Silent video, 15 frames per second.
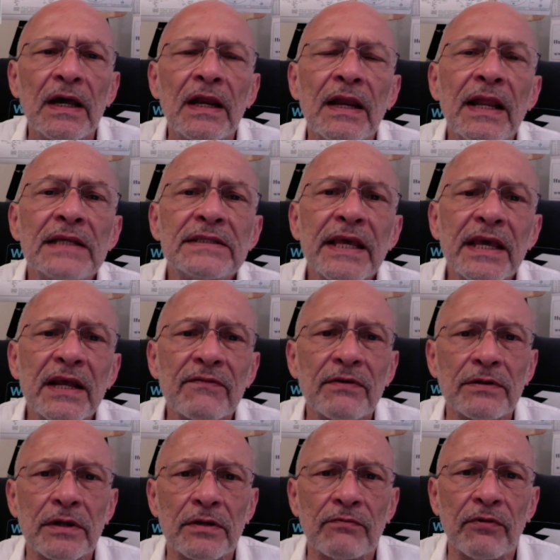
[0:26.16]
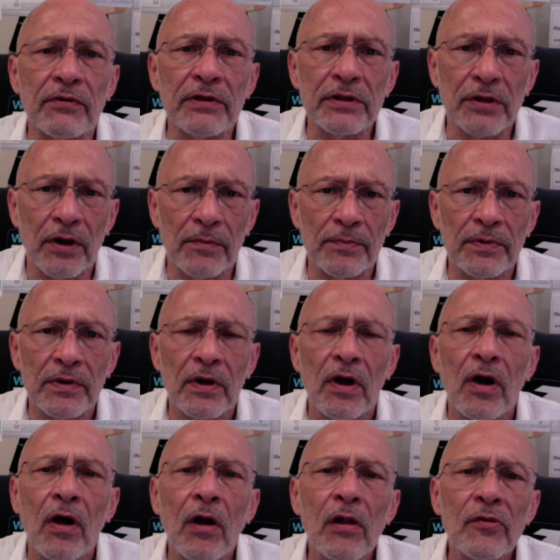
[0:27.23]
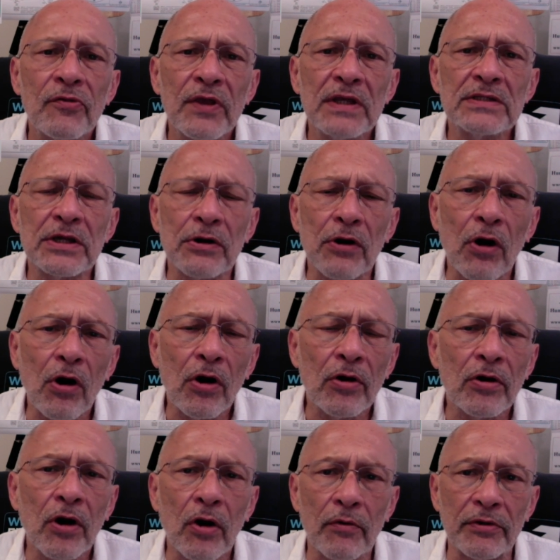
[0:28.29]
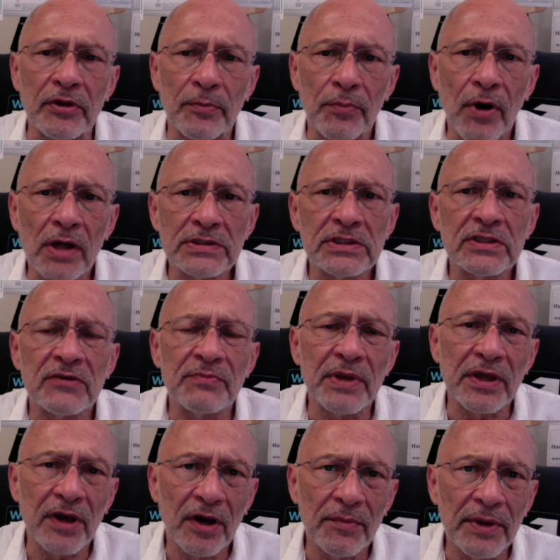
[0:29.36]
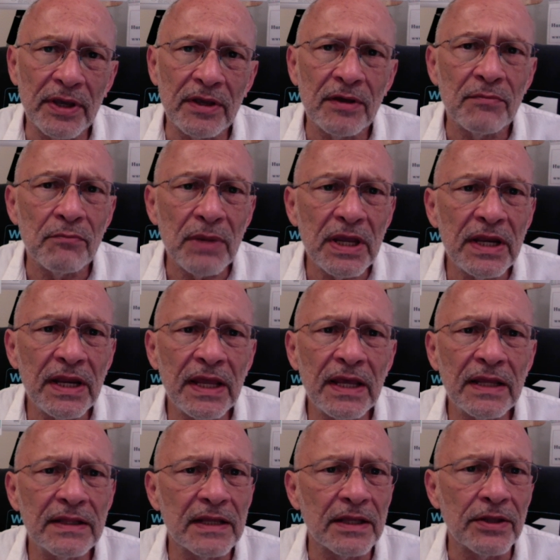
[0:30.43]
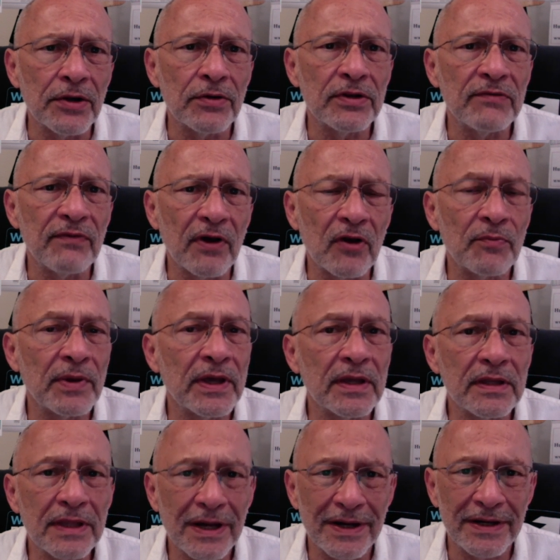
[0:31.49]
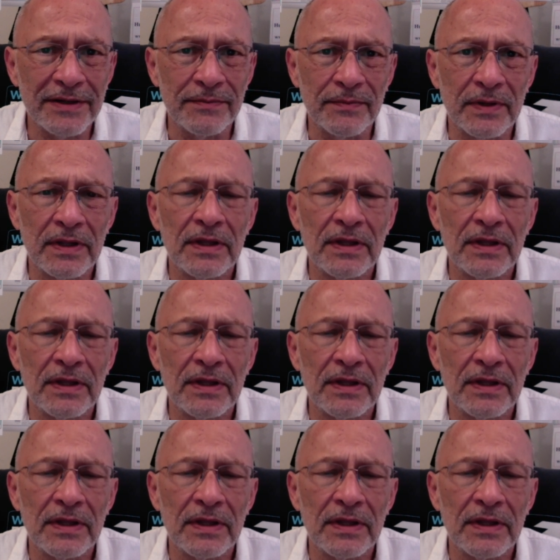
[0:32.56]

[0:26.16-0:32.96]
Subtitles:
Let's take it from the very top. All things that are in the process of becoming, meaning that they're developing in time.